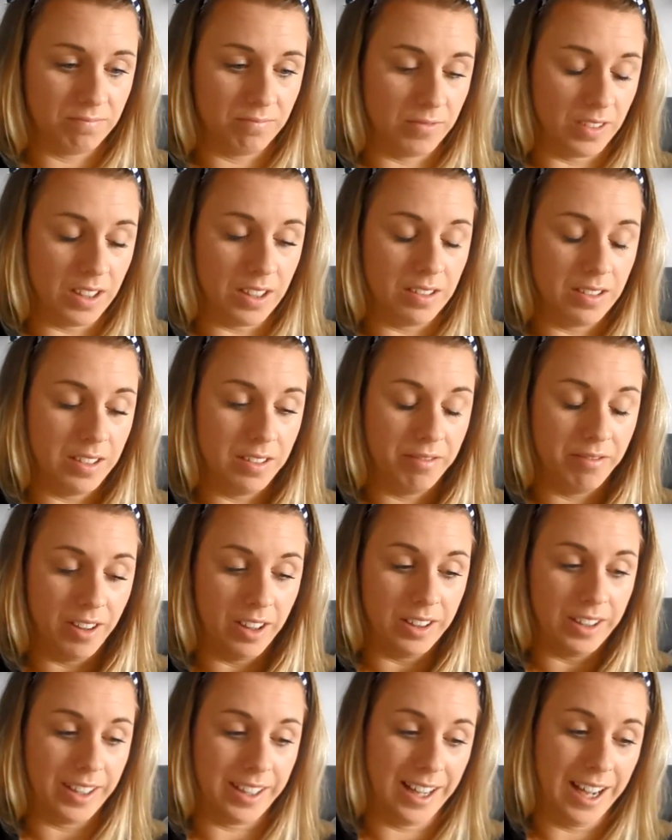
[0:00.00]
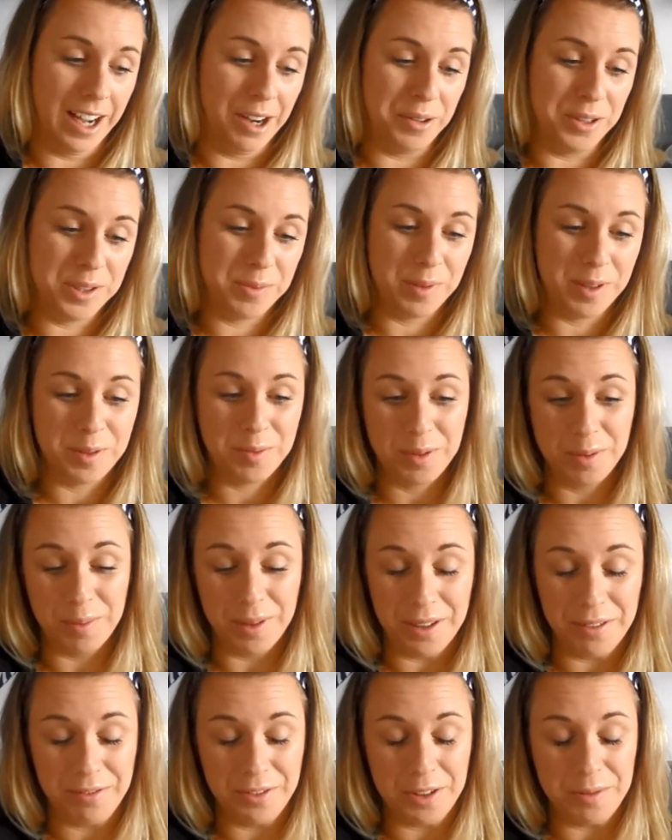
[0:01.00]
well, it felt like hours, but it was probably
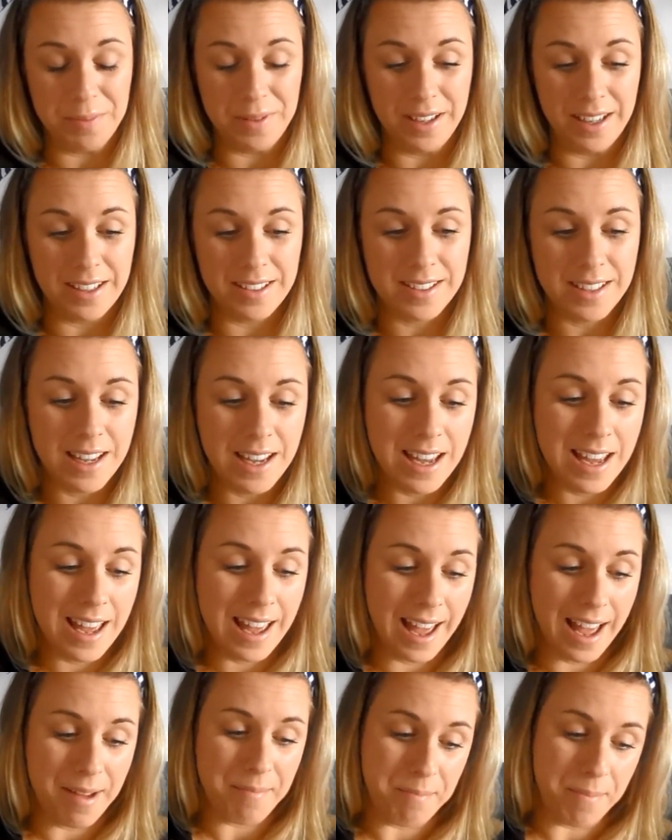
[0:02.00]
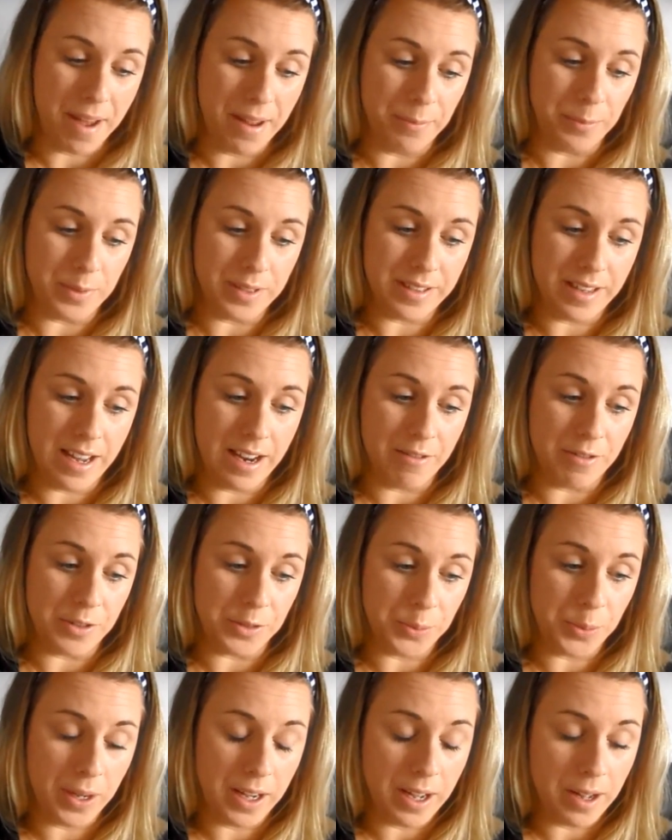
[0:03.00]
a few minutes, and Ben was there as
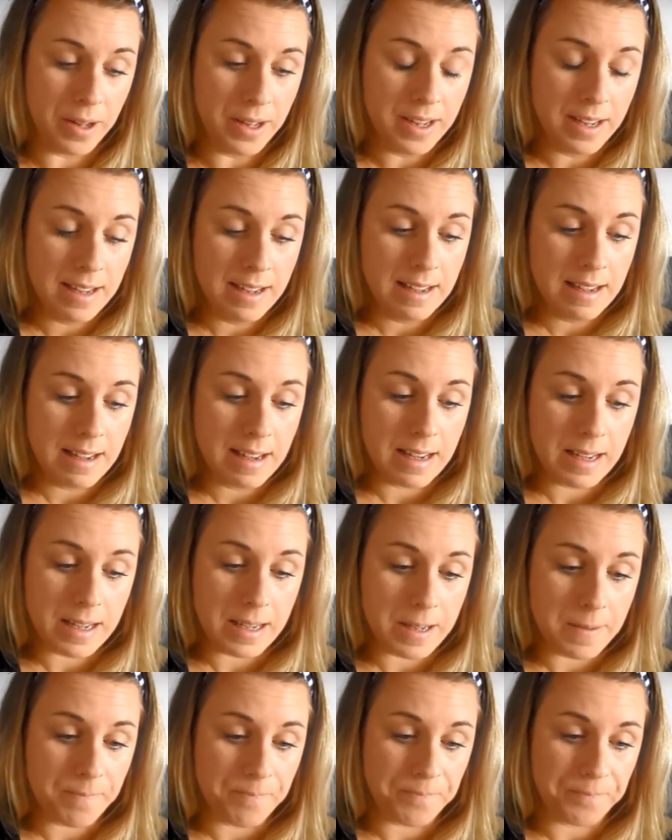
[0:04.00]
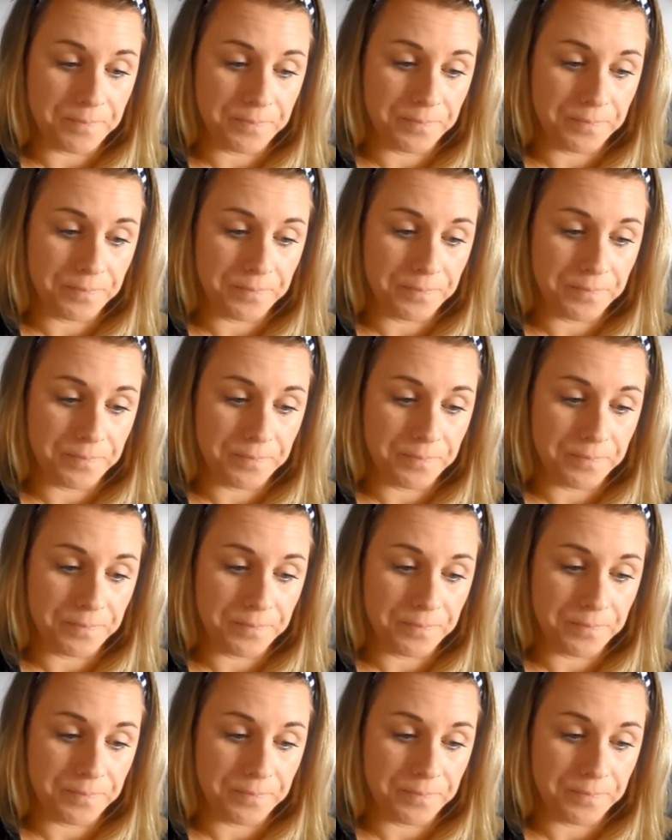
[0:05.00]
well. And